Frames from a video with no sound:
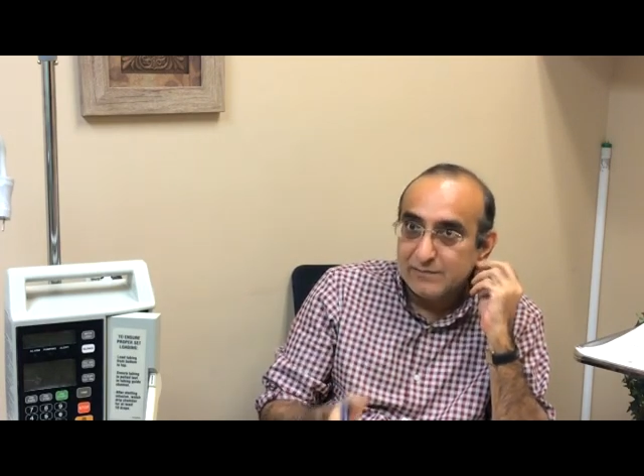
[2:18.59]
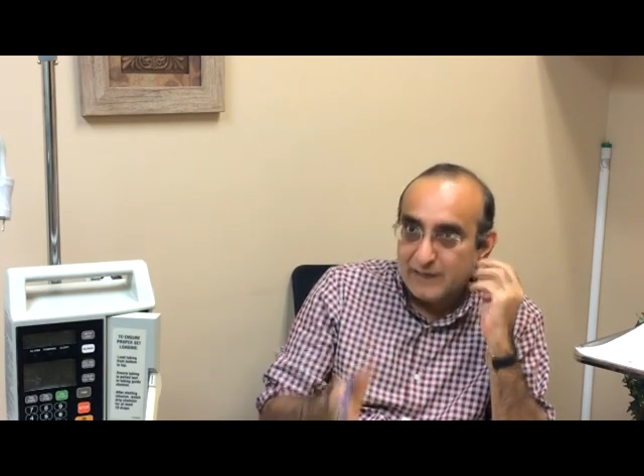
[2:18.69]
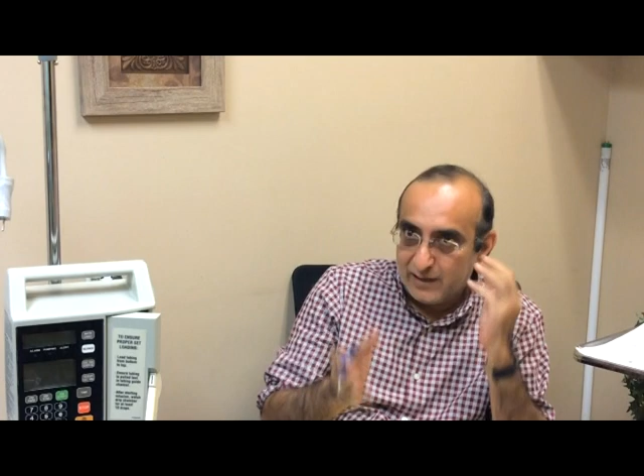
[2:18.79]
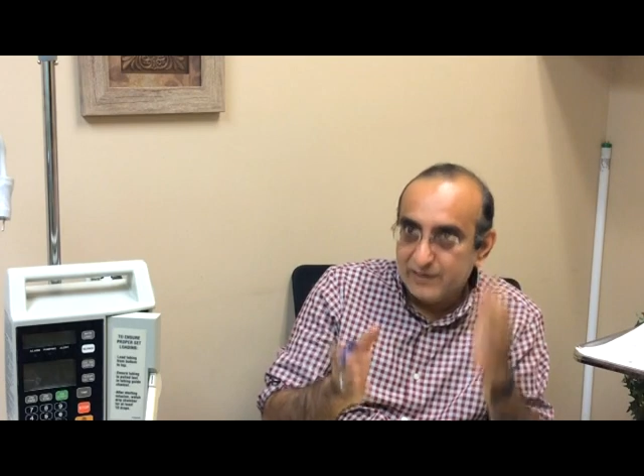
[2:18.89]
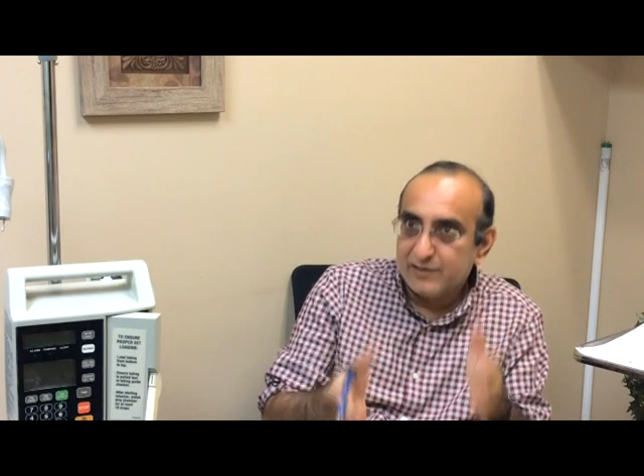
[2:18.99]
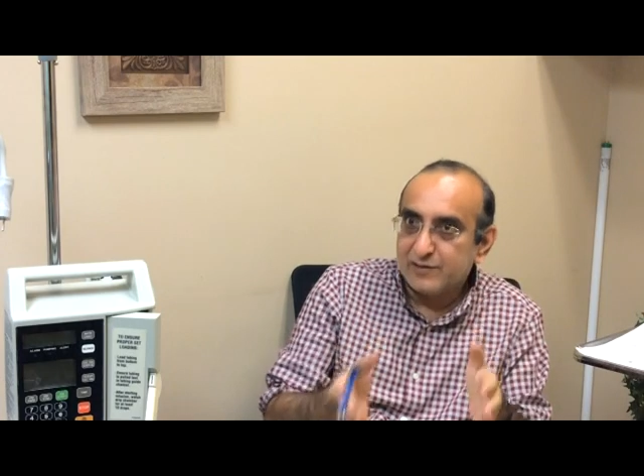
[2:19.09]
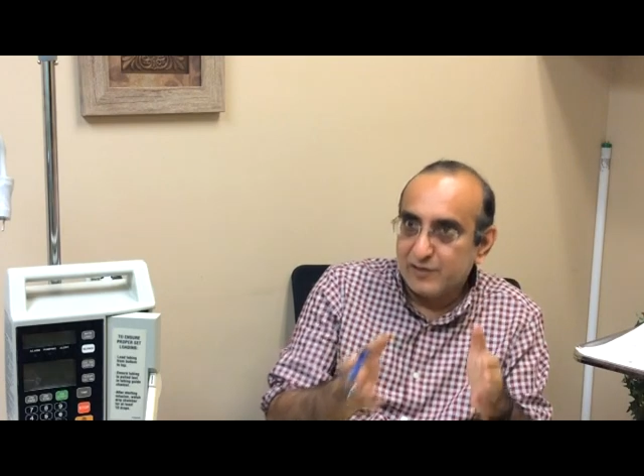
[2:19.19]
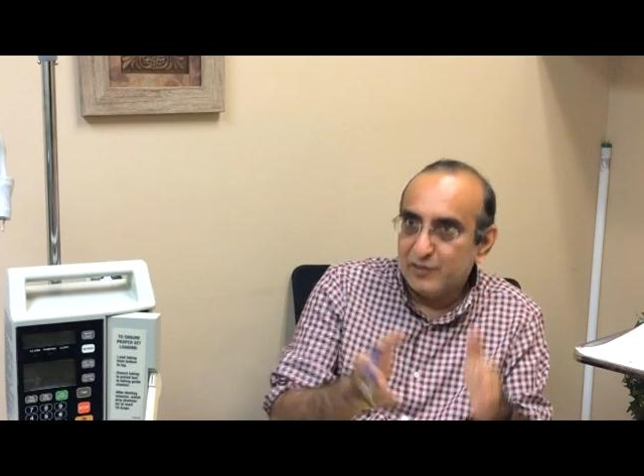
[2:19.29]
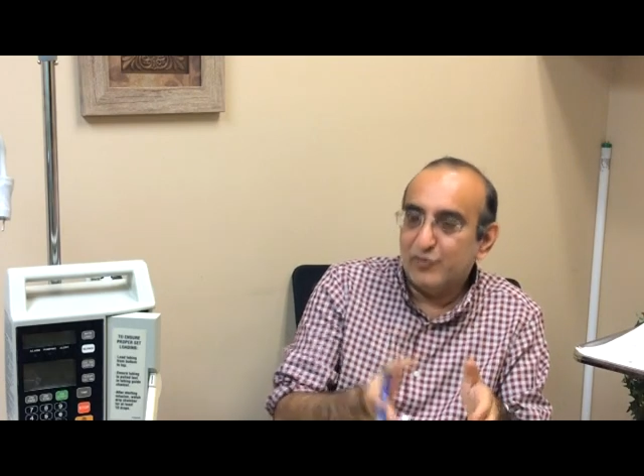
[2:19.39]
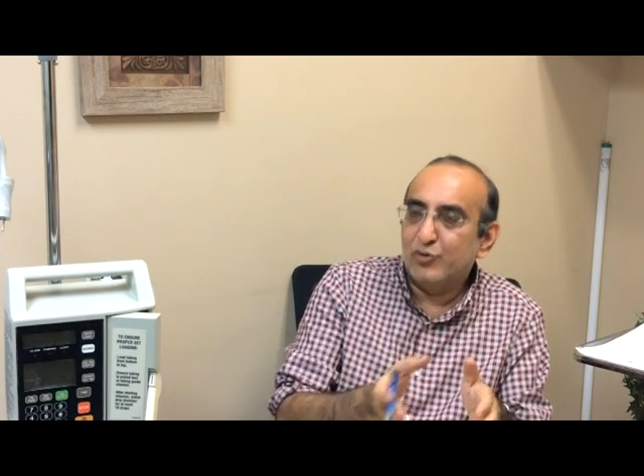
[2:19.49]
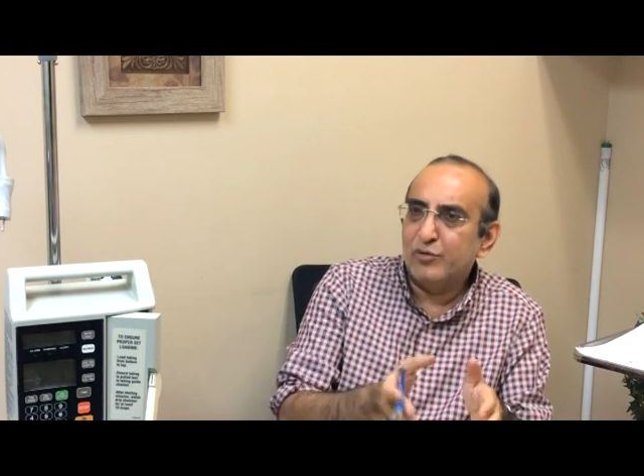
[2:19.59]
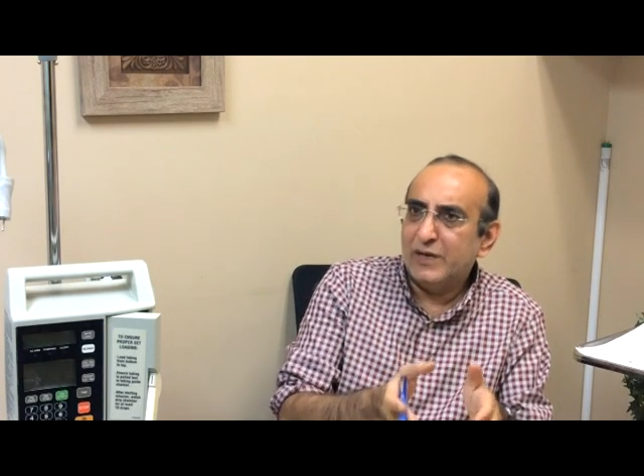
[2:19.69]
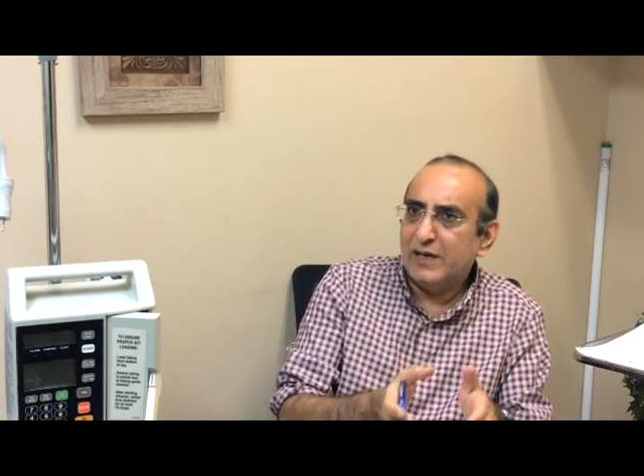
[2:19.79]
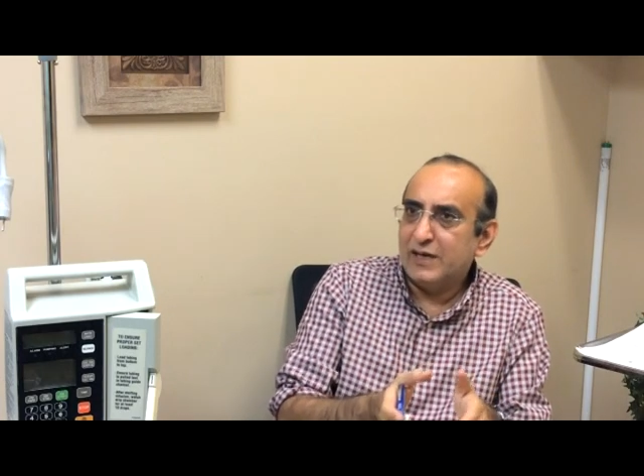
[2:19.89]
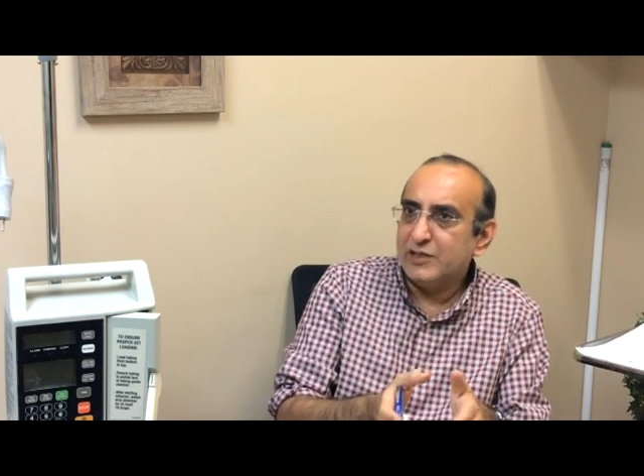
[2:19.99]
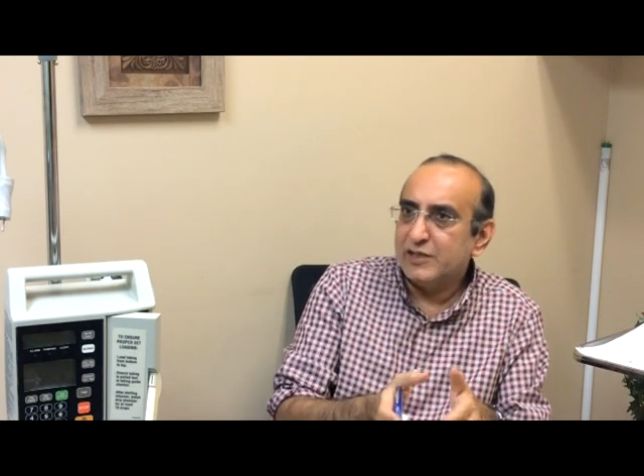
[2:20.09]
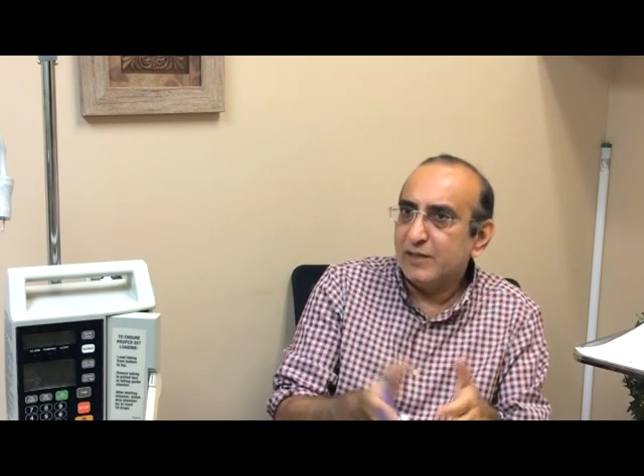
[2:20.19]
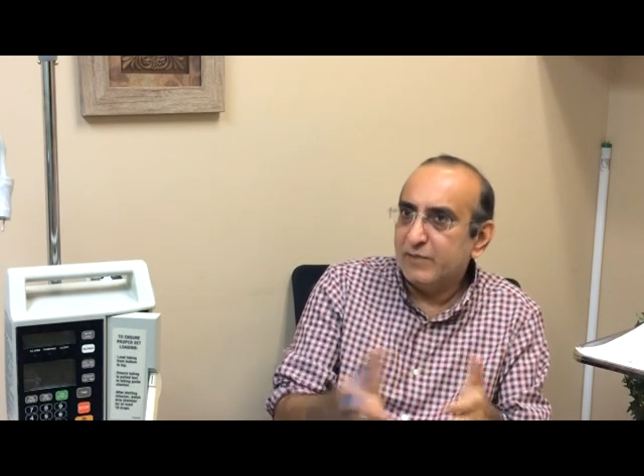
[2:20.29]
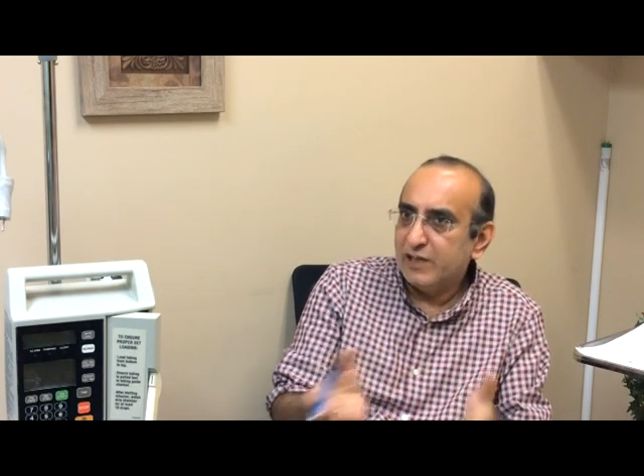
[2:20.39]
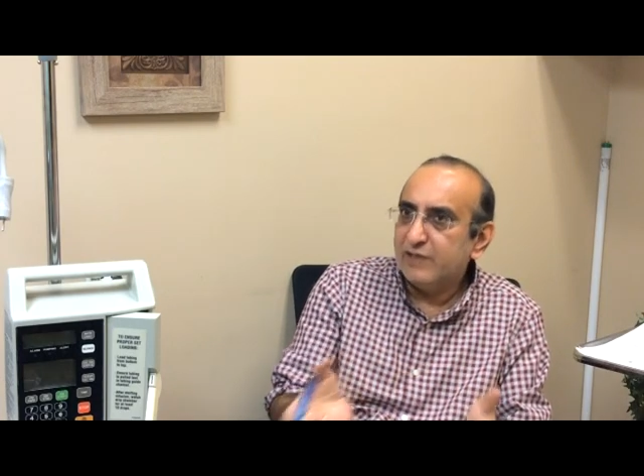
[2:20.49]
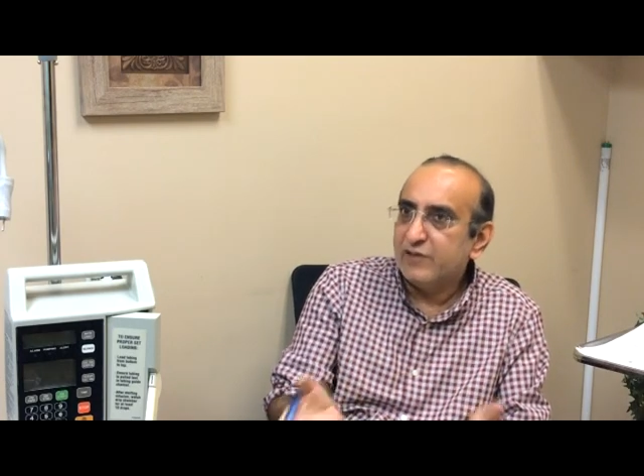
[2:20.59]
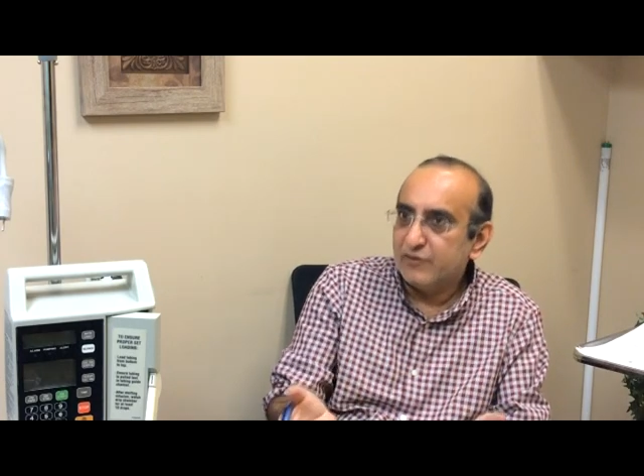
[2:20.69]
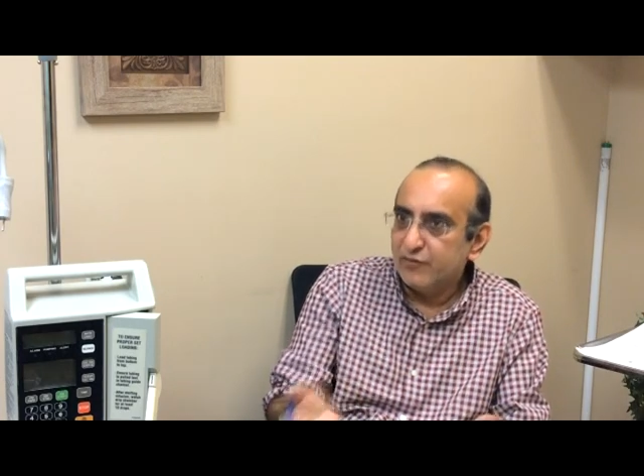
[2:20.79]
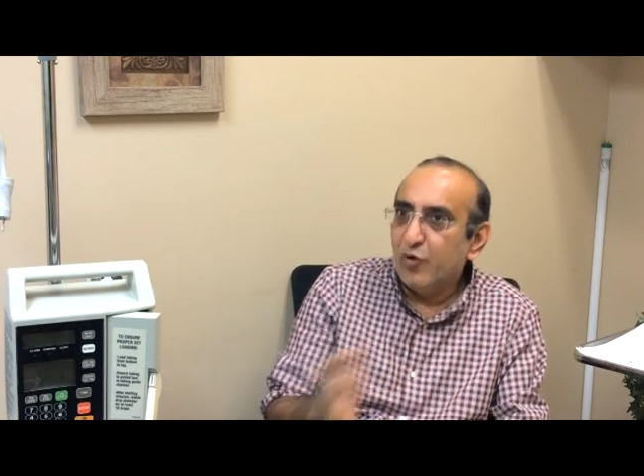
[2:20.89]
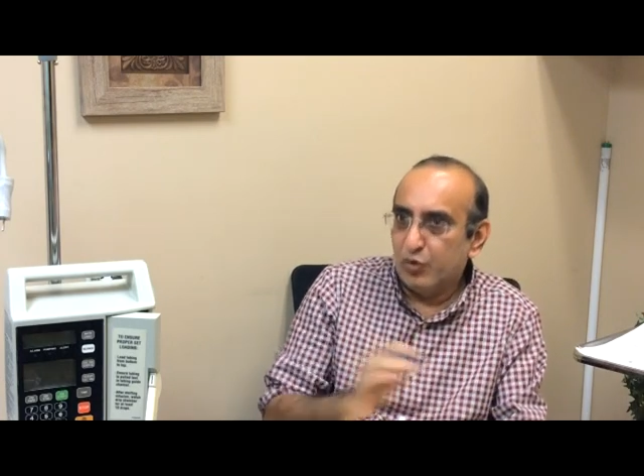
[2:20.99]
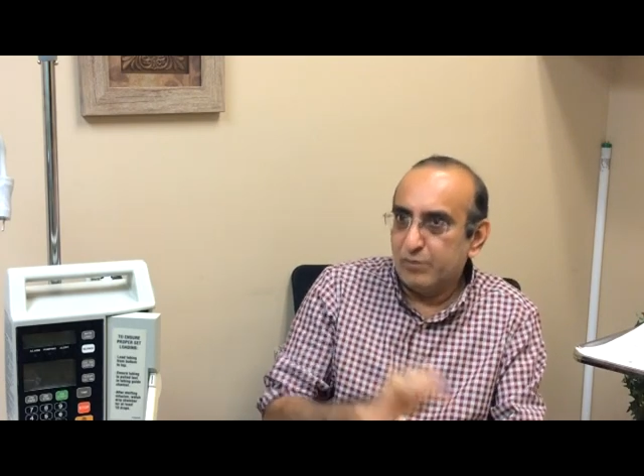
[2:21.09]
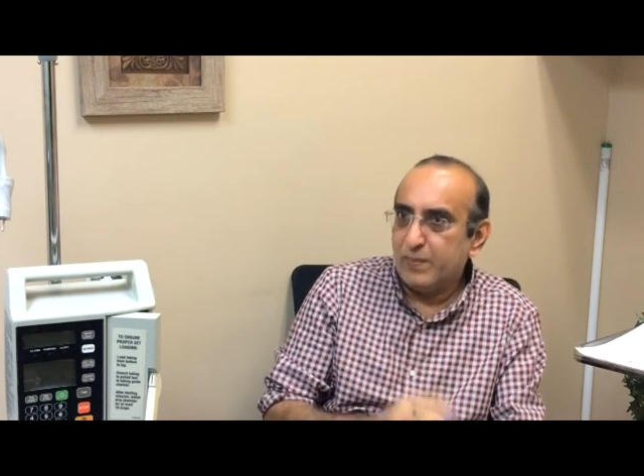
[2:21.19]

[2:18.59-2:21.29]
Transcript: is controlled medication. I believe is 4.